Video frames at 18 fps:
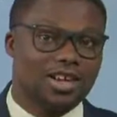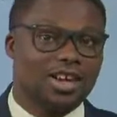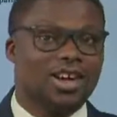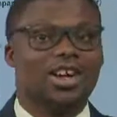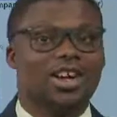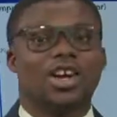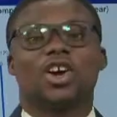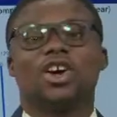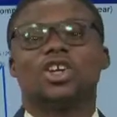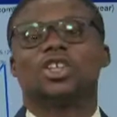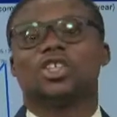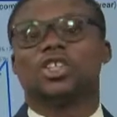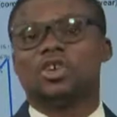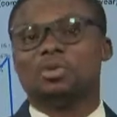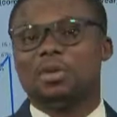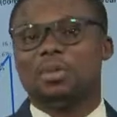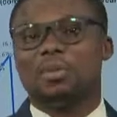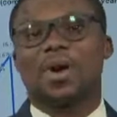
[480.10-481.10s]
the
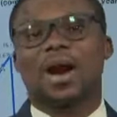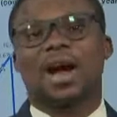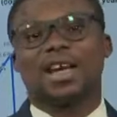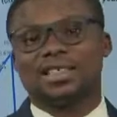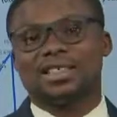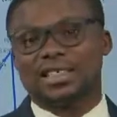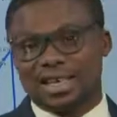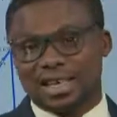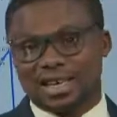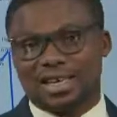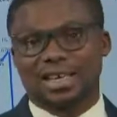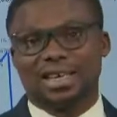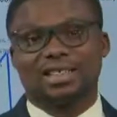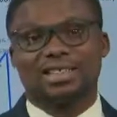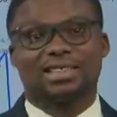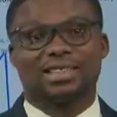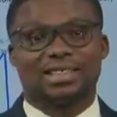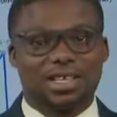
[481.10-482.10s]
Consumer Price
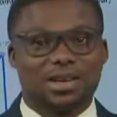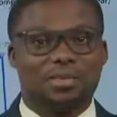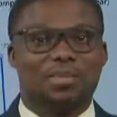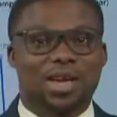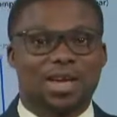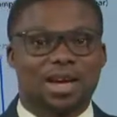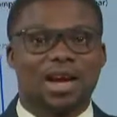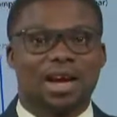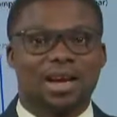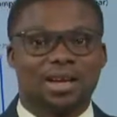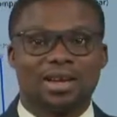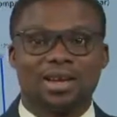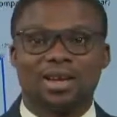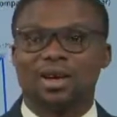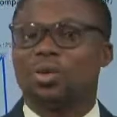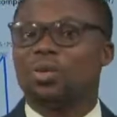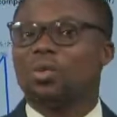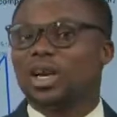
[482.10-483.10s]
Index
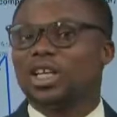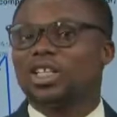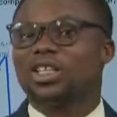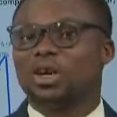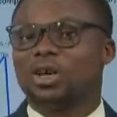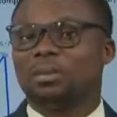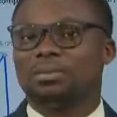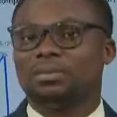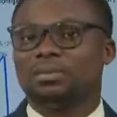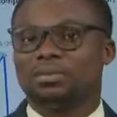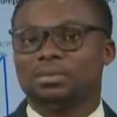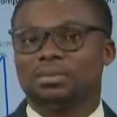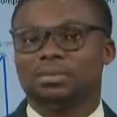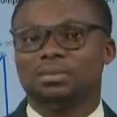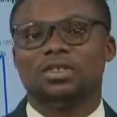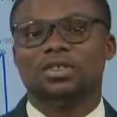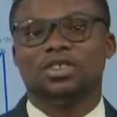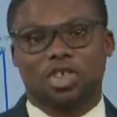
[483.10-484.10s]
went up
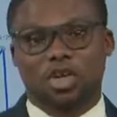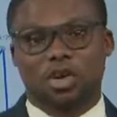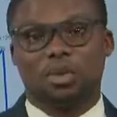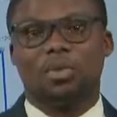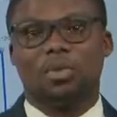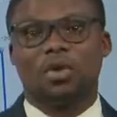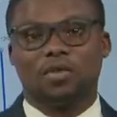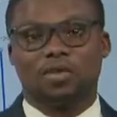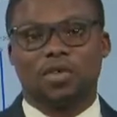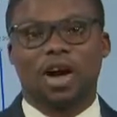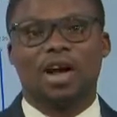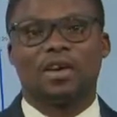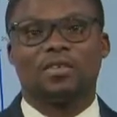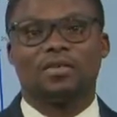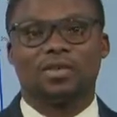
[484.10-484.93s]
0.5%.